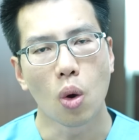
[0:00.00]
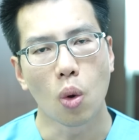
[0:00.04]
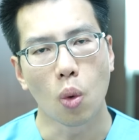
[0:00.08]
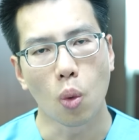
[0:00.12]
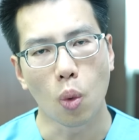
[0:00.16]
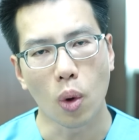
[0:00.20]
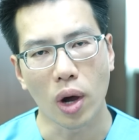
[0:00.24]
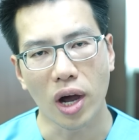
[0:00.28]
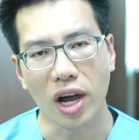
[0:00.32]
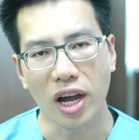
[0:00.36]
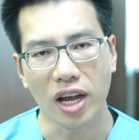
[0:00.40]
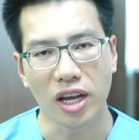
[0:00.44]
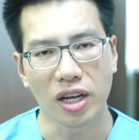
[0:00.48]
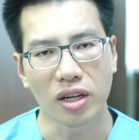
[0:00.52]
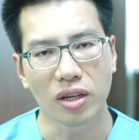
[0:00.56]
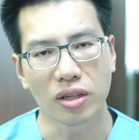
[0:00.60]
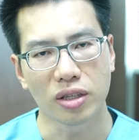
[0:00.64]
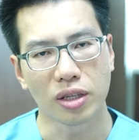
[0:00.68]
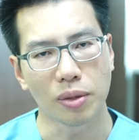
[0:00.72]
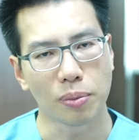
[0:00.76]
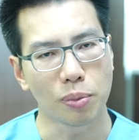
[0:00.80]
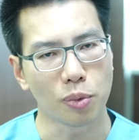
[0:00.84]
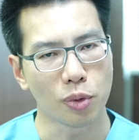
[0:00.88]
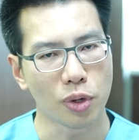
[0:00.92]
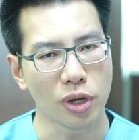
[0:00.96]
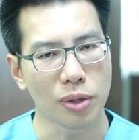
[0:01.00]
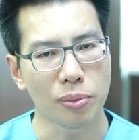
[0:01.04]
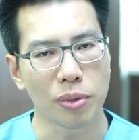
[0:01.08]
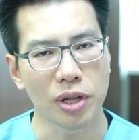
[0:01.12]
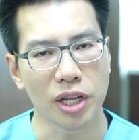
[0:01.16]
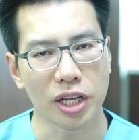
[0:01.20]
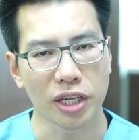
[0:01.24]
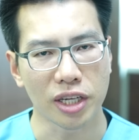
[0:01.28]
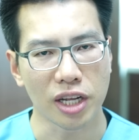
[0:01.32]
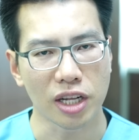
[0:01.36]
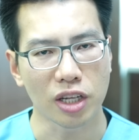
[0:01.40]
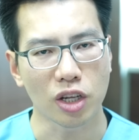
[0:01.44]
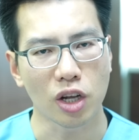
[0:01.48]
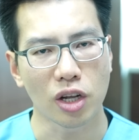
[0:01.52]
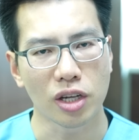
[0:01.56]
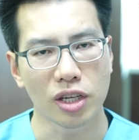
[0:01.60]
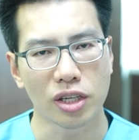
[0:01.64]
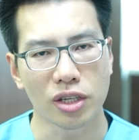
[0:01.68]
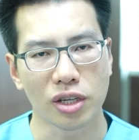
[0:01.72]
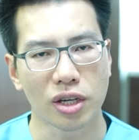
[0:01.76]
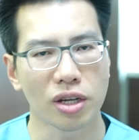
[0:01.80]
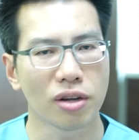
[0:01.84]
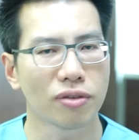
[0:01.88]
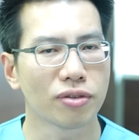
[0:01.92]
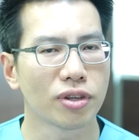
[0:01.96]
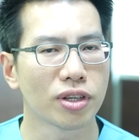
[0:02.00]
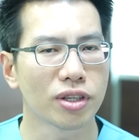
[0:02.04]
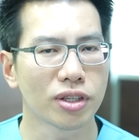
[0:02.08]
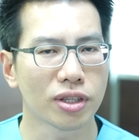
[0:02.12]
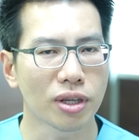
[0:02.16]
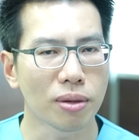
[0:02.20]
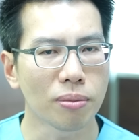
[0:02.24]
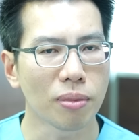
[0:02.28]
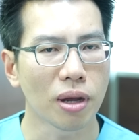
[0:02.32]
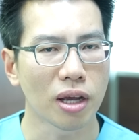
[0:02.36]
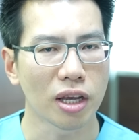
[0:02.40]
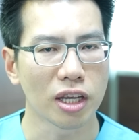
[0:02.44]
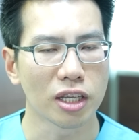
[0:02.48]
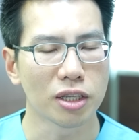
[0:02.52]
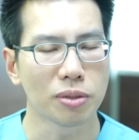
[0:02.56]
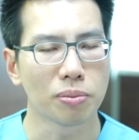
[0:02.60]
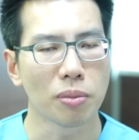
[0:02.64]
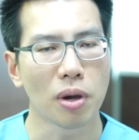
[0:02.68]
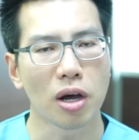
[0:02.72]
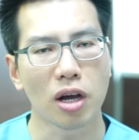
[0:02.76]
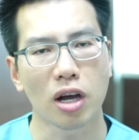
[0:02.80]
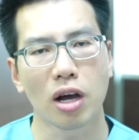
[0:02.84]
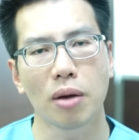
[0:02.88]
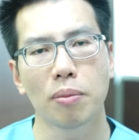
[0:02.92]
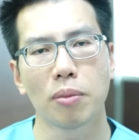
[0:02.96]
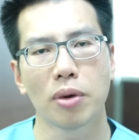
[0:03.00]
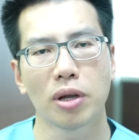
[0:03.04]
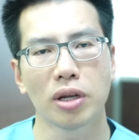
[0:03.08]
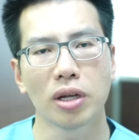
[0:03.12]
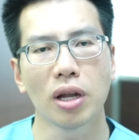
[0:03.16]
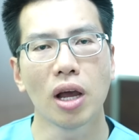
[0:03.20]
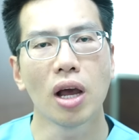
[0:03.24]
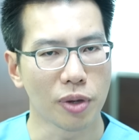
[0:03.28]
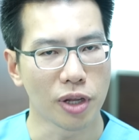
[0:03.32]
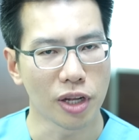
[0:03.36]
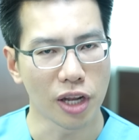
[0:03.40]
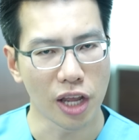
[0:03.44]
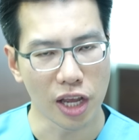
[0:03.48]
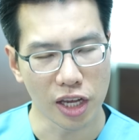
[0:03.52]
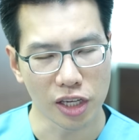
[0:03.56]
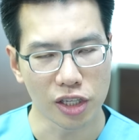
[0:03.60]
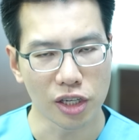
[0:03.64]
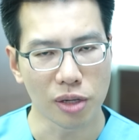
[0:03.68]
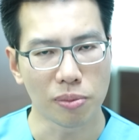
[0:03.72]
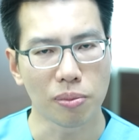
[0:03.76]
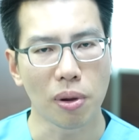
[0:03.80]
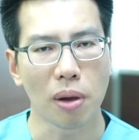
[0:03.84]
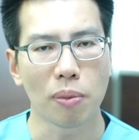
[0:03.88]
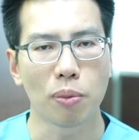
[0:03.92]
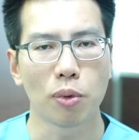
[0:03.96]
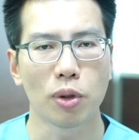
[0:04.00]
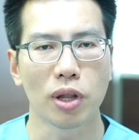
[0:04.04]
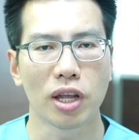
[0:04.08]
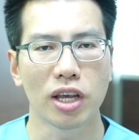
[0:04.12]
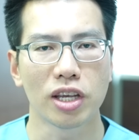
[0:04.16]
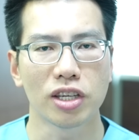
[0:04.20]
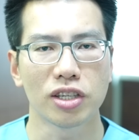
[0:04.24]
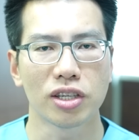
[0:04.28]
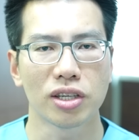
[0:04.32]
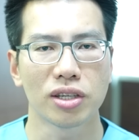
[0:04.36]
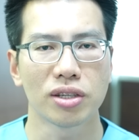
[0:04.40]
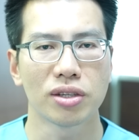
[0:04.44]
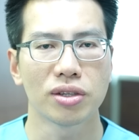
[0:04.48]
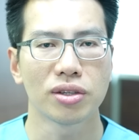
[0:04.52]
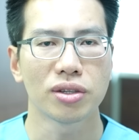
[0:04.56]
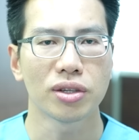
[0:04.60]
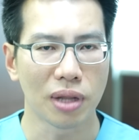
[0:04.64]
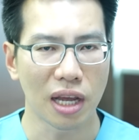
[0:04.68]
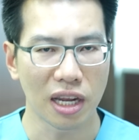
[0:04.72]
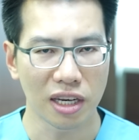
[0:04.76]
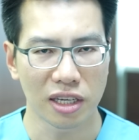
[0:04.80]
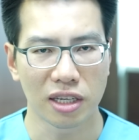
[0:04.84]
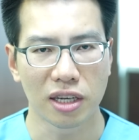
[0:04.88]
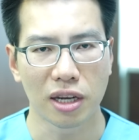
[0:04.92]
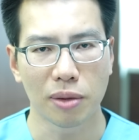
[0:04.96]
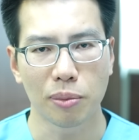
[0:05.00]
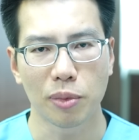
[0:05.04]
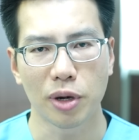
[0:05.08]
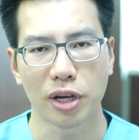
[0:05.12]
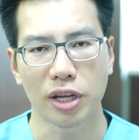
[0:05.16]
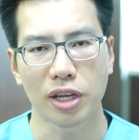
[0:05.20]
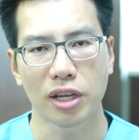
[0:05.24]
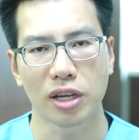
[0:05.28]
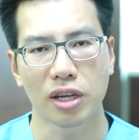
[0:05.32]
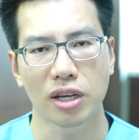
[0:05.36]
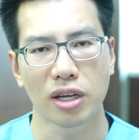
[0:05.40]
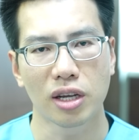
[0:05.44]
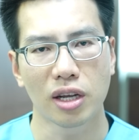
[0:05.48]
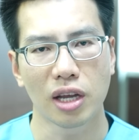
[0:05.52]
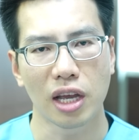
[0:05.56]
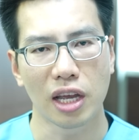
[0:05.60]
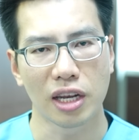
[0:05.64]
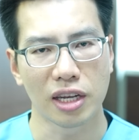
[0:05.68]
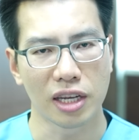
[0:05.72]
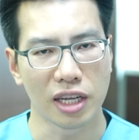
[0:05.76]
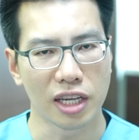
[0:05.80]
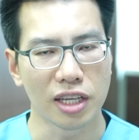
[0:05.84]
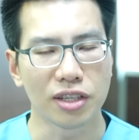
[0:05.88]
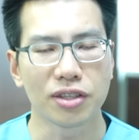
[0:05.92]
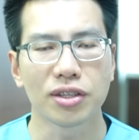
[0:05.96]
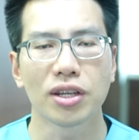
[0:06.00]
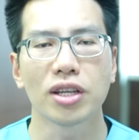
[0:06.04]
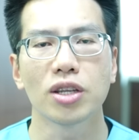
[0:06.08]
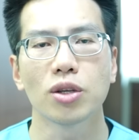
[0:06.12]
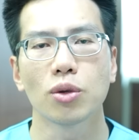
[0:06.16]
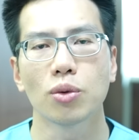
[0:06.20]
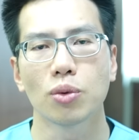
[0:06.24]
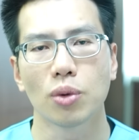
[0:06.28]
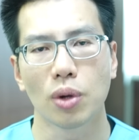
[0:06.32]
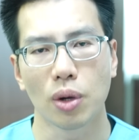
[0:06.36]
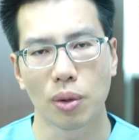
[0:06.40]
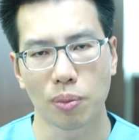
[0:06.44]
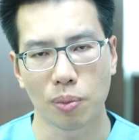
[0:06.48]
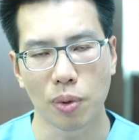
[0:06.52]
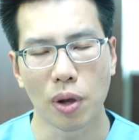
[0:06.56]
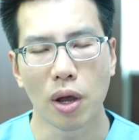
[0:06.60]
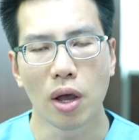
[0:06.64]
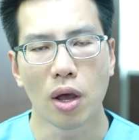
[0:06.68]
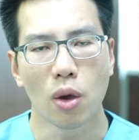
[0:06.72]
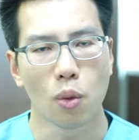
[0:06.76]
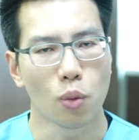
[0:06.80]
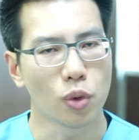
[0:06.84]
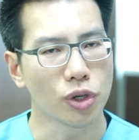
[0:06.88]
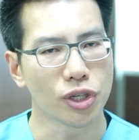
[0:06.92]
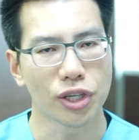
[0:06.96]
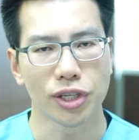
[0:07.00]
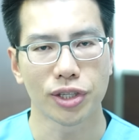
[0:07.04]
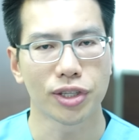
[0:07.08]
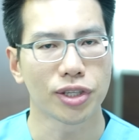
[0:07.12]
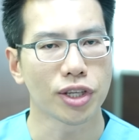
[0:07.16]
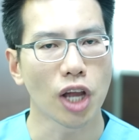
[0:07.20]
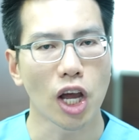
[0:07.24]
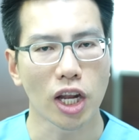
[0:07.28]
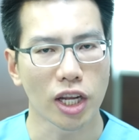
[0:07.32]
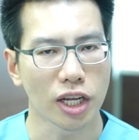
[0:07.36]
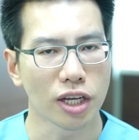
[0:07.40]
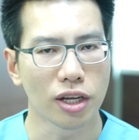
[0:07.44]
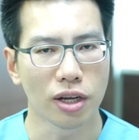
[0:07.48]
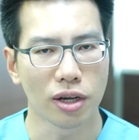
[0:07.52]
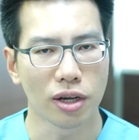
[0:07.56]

while the pre-malignant condition of the stomach is more common in Asian populations, Latin America, and Eastern Europe, which is not in